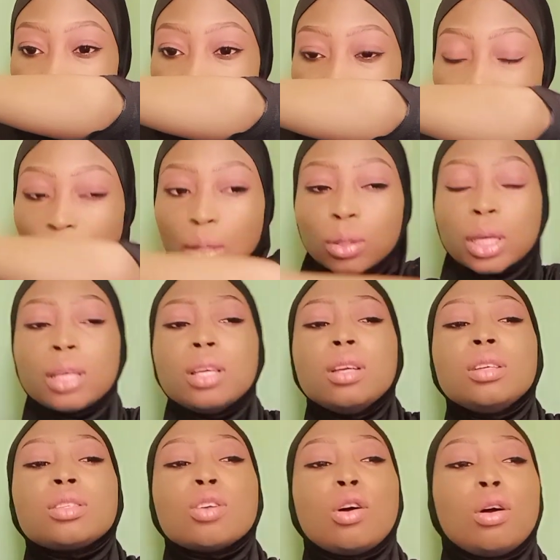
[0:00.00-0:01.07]
Okay,
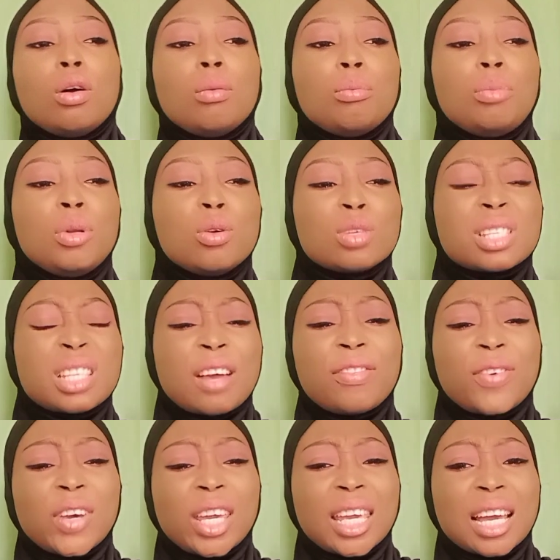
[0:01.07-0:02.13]
so blue
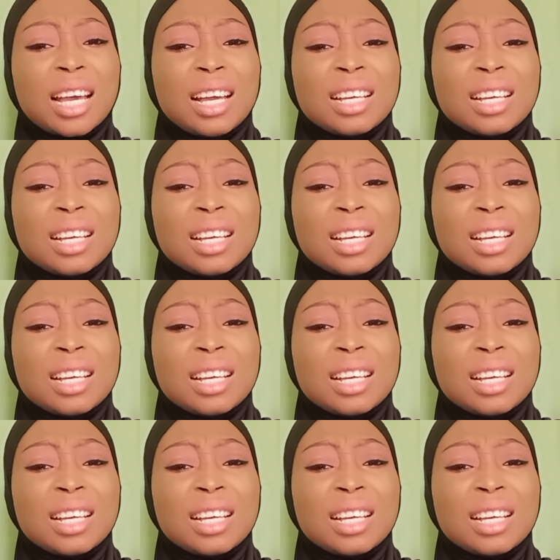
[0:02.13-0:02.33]
Sapphire